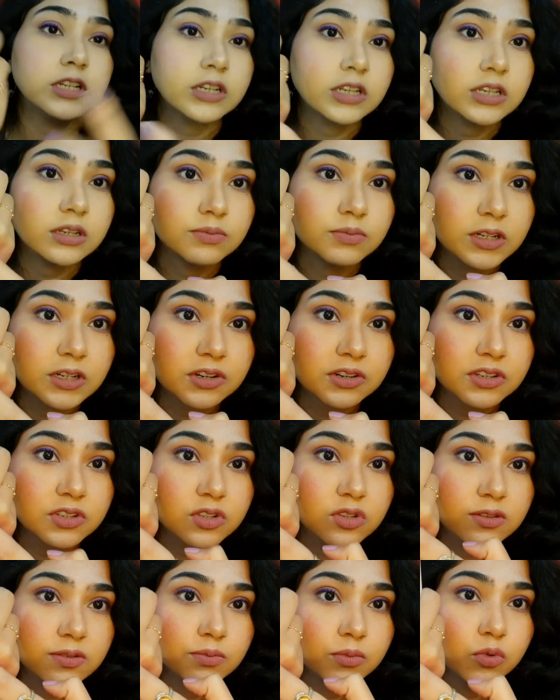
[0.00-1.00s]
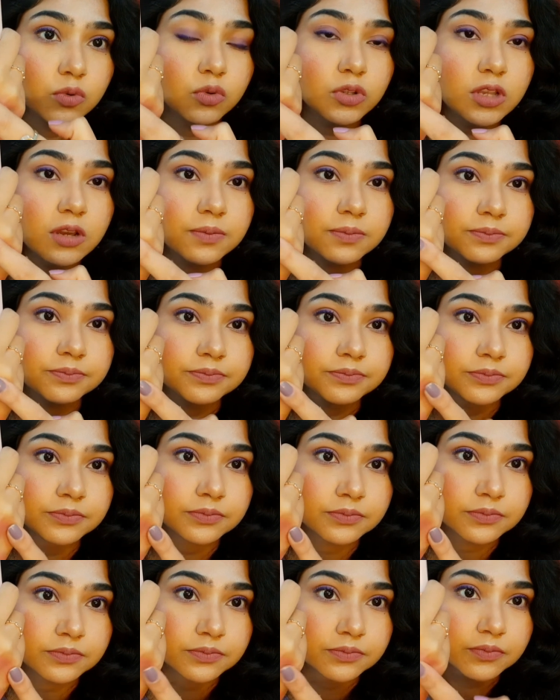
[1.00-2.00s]
buttery smooth.
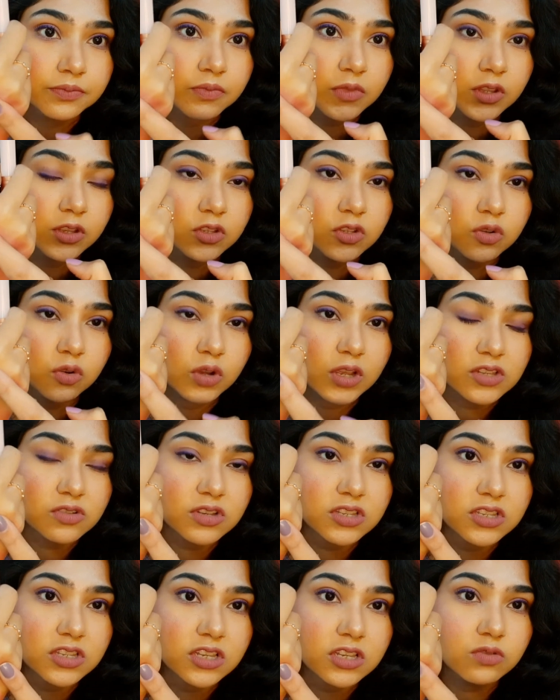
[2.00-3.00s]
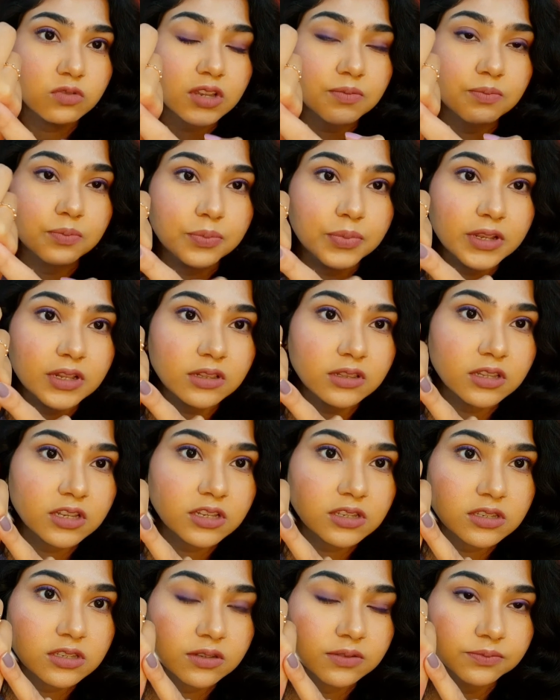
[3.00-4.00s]
So as you can see, you can build
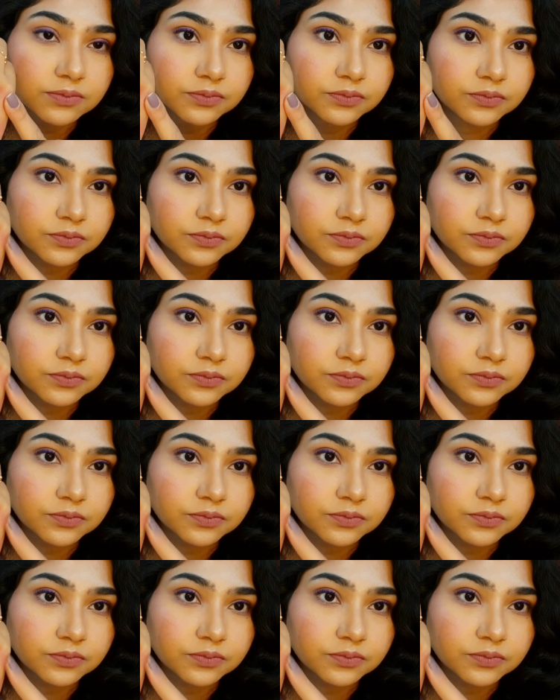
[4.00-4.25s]
these.